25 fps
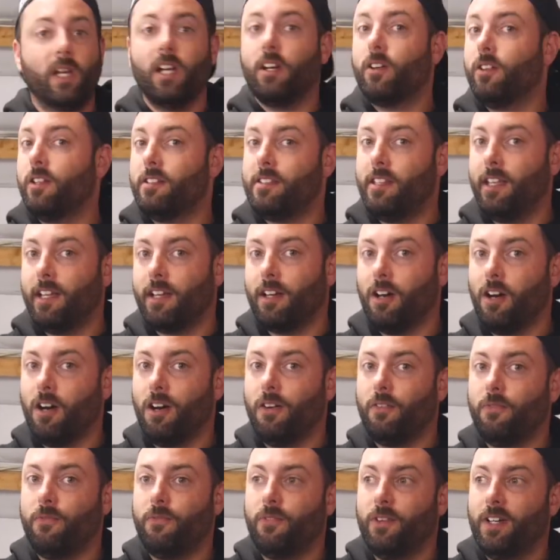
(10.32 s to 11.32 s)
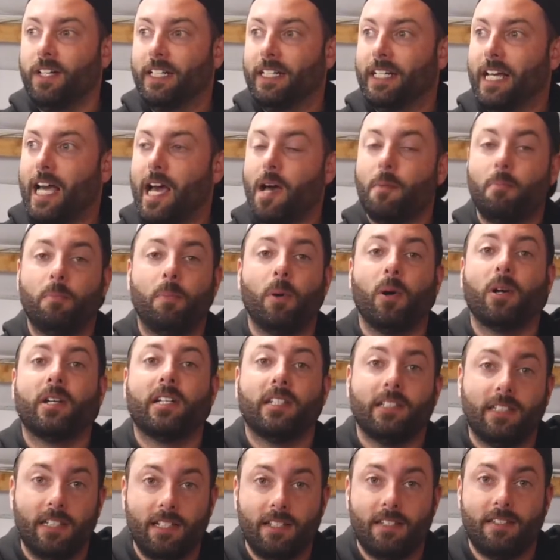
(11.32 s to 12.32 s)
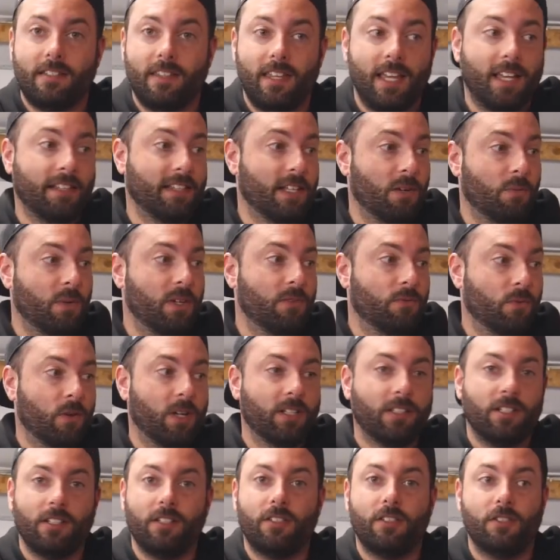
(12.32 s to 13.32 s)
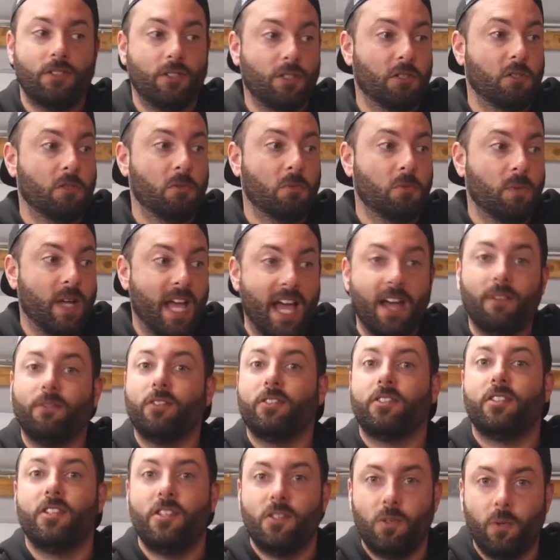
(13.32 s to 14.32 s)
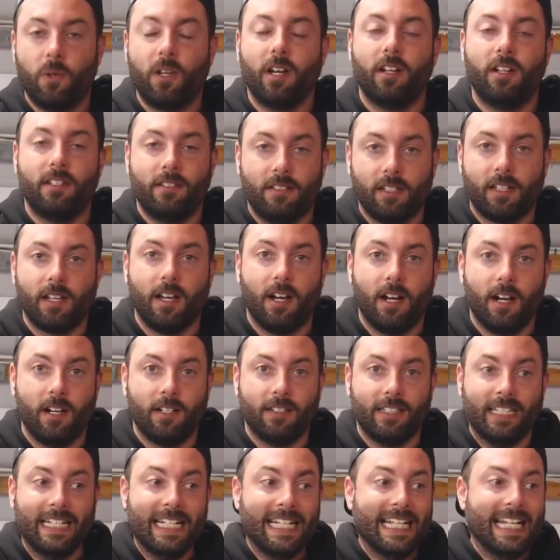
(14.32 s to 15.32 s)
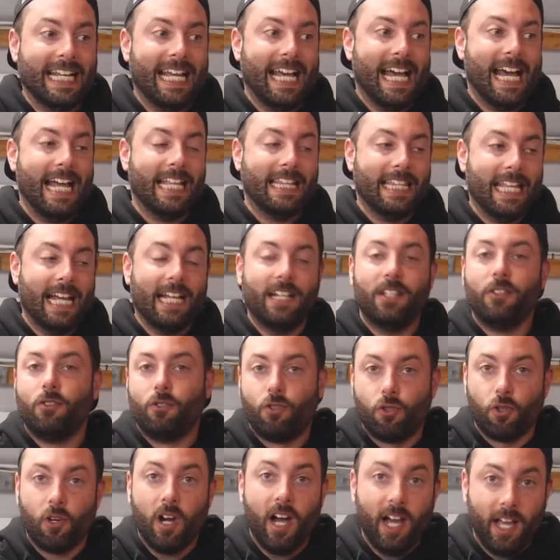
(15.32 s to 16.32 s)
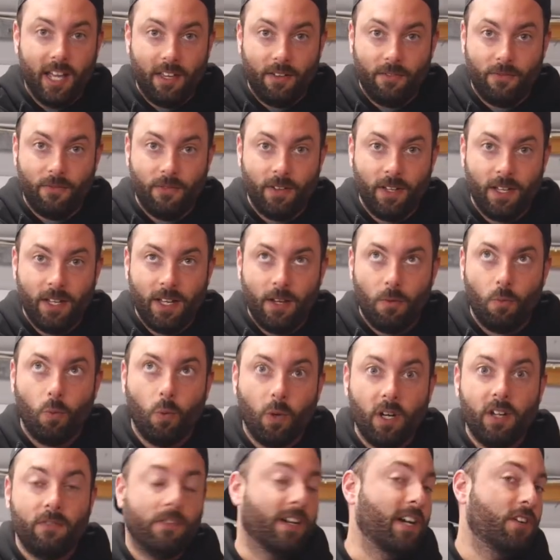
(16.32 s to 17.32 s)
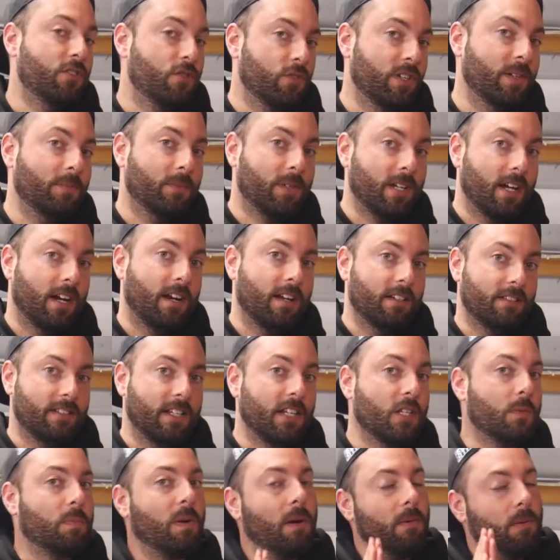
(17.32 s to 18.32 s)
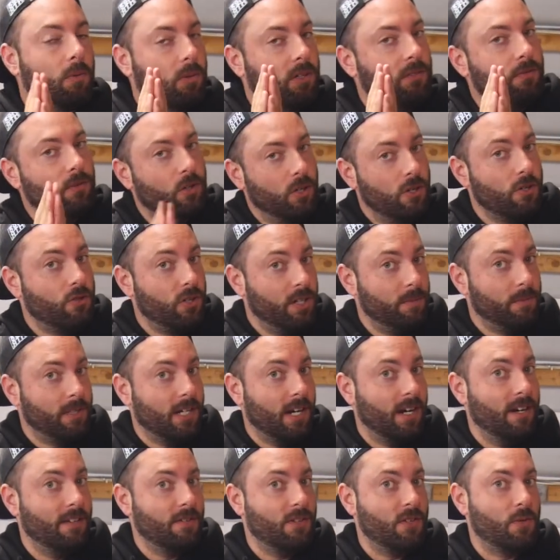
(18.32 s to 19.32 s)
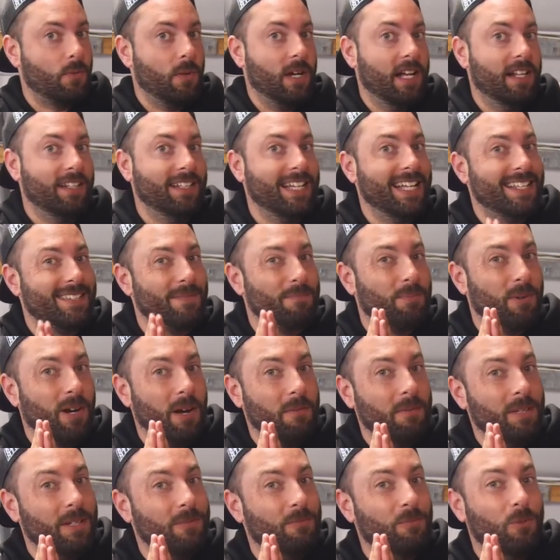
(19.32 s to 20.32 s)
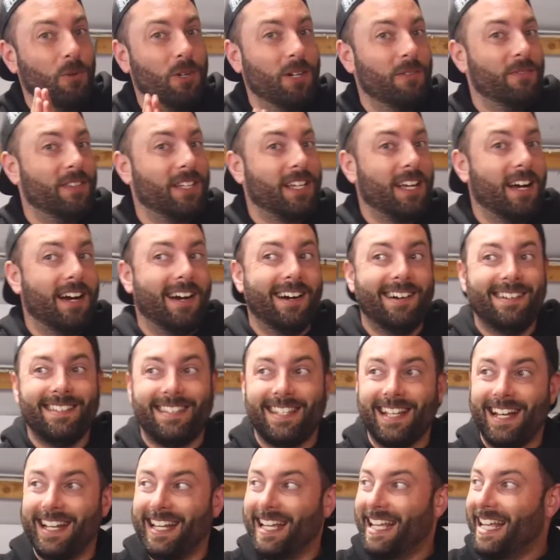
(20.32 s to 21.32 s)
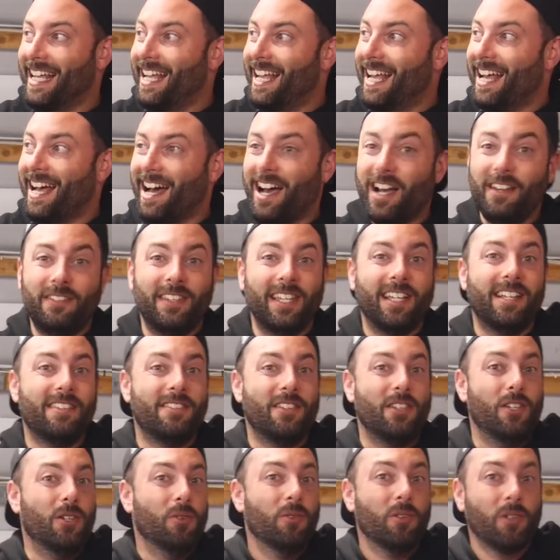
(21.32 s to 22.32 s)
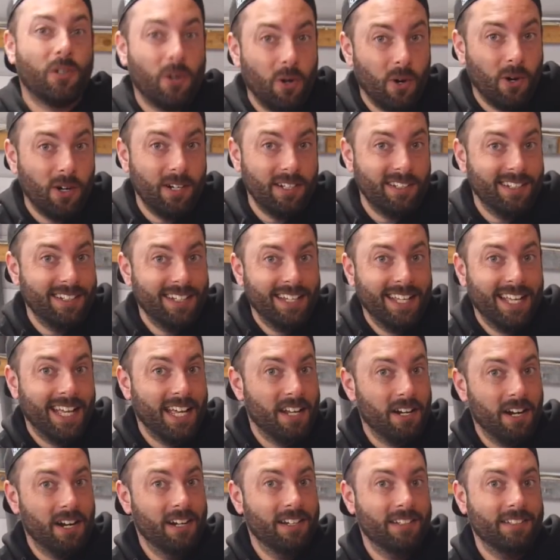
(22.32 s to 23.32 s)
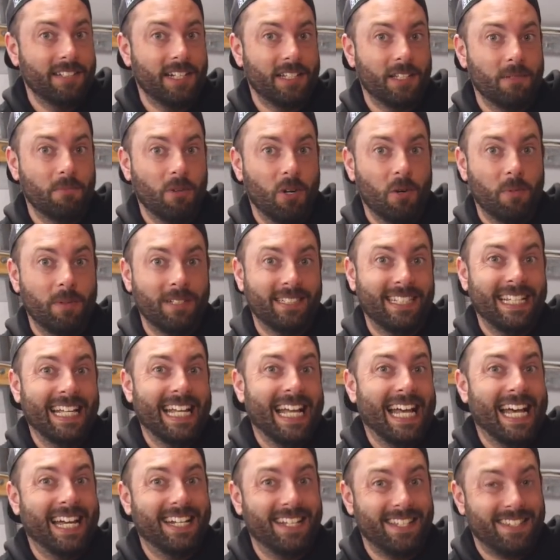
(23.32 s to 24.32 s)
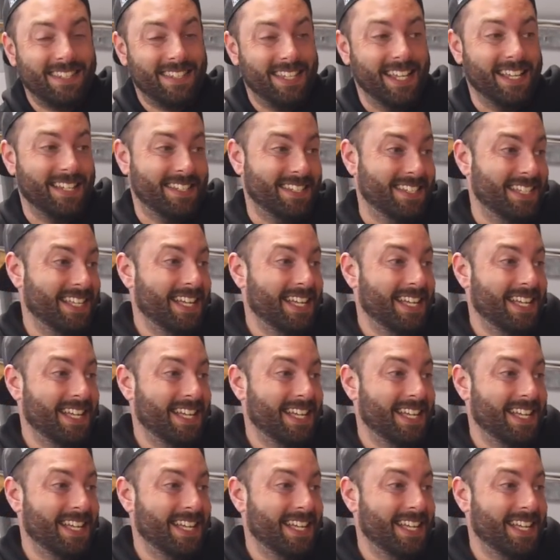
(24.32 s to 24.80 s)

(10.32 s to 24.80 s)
are going to tick off a bucket list thing that we've wanted to do ever since we got into cars, and that is drive one of our dream cars. And it's probably one of your dream cars as well. It's probably one of the cars that I think is a unicorn in Ireland at the moment, and it's this